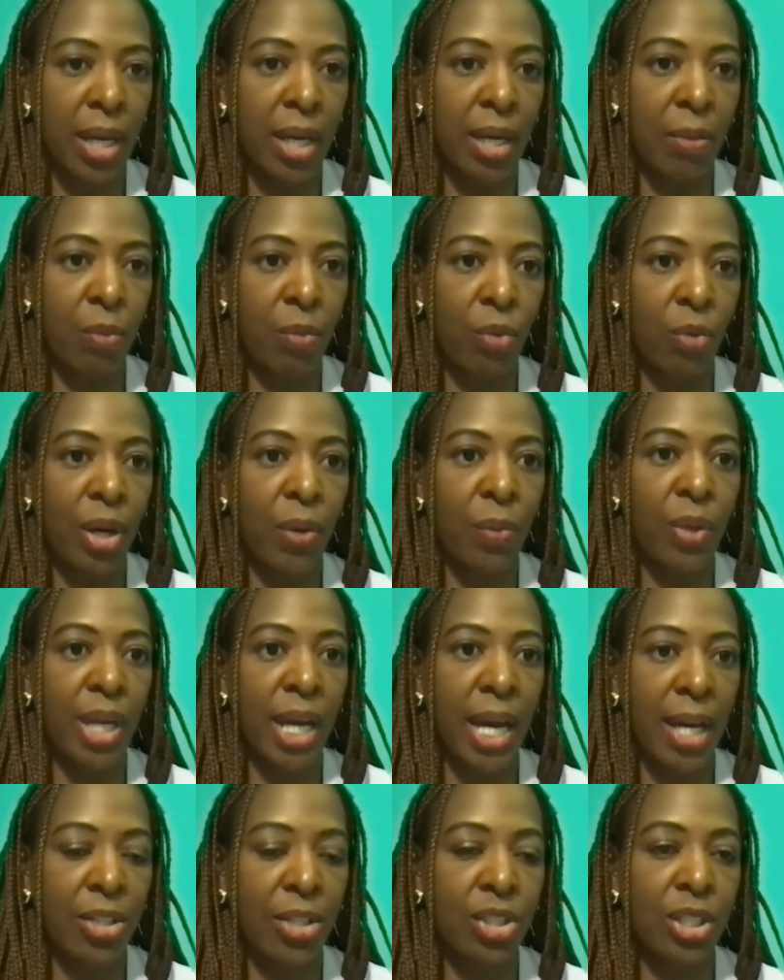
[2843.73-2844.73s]
where
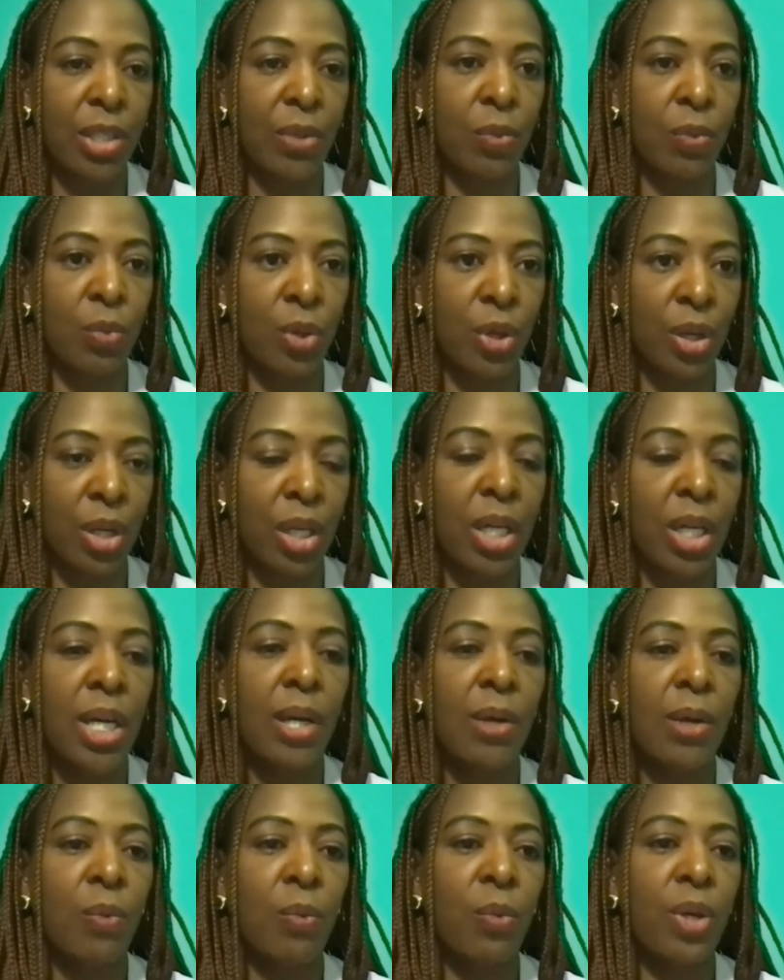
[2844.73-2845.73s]
we actually work
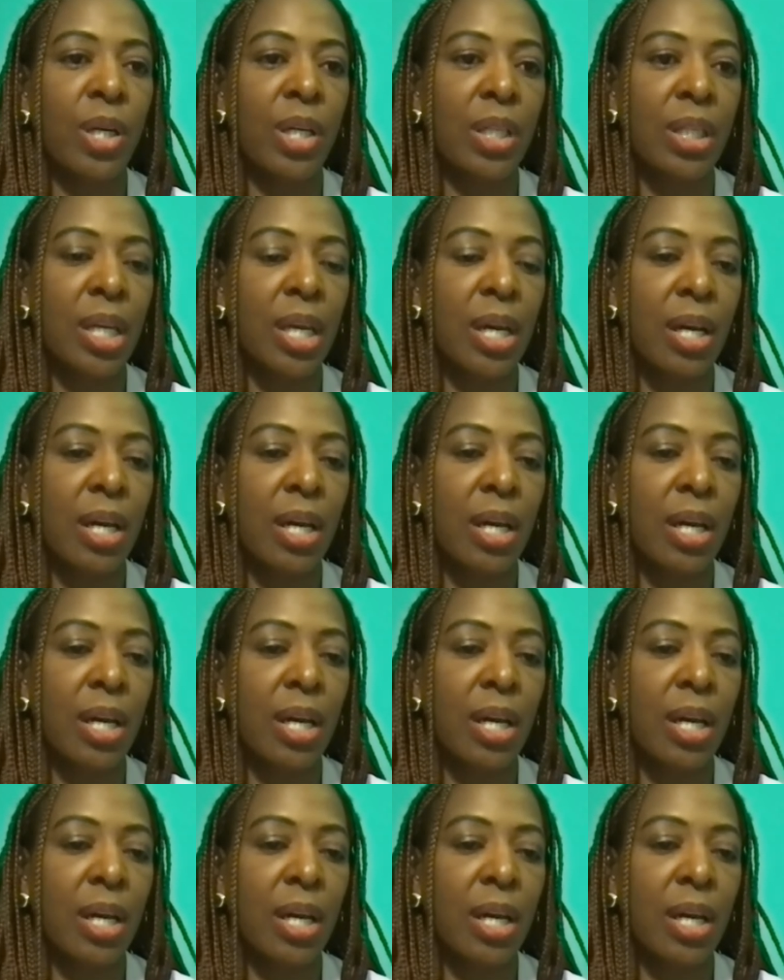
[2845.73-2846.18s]
with